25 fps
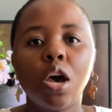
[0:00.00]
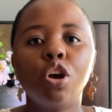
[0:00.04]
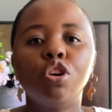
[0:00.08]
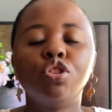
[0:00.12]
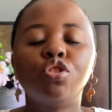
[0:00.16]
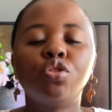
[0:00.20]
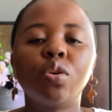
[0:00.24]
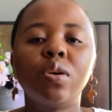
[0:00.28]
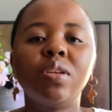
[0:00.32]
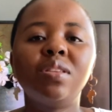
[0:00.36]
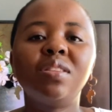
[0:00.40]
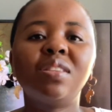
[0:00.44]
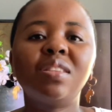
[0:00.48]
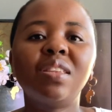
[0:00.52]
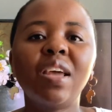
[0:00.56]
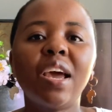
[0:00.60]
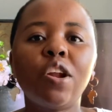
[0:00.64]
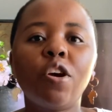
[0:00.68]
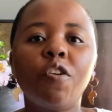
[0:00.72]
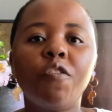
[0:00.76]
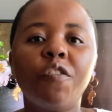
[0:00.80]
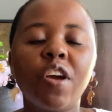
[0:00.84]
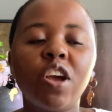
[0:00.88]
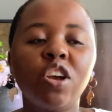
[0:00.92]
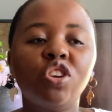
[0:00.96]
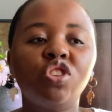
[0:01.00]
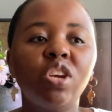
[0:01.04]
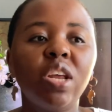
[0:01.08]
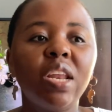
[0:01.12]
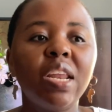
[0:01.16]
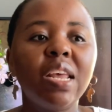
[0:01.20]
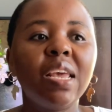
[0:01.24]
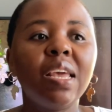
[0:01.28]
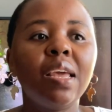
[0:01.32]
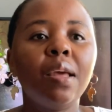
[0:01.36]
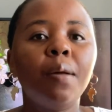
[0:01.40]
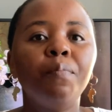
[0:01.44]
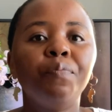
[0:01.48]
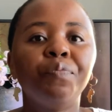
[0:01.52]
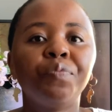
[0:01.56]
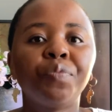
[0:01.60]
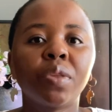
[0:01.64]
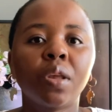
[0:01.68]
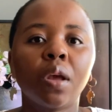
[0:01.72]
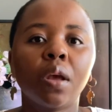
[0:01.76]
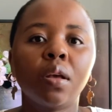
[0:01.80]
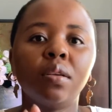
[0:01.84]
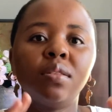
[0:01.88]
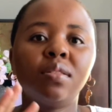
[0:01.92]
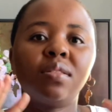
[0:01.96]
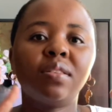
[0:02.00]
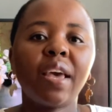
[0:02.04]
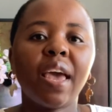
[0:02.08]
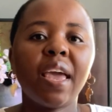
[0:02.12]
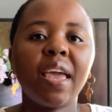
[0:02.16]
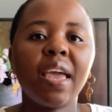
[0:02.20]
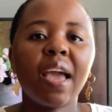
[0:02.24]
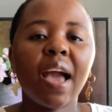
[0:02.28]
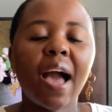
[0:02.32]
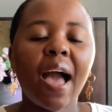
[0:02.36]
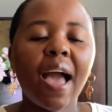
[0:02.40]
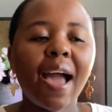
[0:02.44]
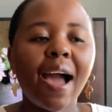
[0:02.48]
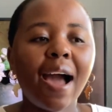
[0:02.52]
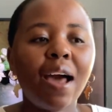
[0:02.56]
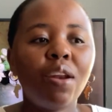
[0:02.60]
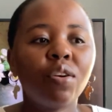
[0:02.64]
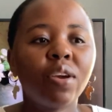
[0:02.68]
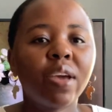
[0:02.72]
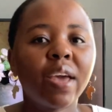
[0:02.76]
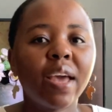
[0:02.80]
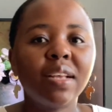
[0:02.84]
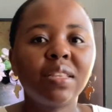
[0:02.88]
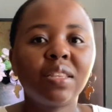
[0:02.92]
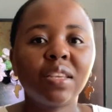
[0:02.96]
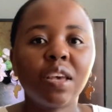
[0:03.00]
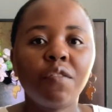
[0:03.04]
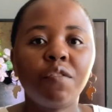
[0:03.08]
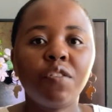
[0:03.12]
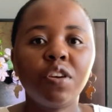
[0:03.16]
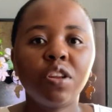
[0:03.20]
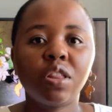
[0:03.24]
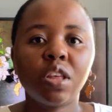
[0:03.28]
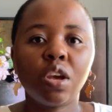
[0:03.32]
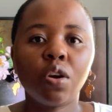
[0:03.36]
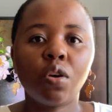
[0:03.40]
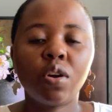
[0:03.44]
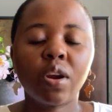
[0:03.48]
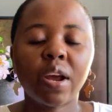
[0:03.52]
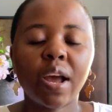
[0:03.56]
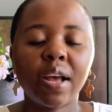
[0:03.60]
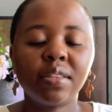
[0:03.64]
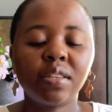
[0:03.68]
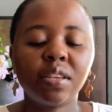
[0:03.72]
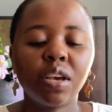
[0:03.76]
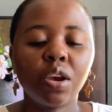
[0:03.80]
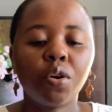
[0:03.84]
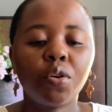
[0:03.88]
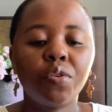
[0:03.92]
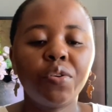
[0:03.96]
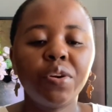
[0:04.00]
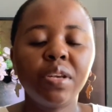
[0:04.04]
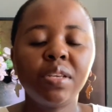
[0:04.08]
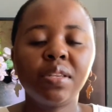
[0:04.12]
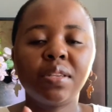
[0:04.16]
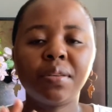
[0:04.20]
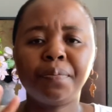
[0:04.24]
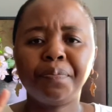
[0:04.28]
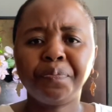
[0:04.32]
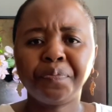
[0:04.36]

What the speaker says: So instead of actually saying I allocate everything on categories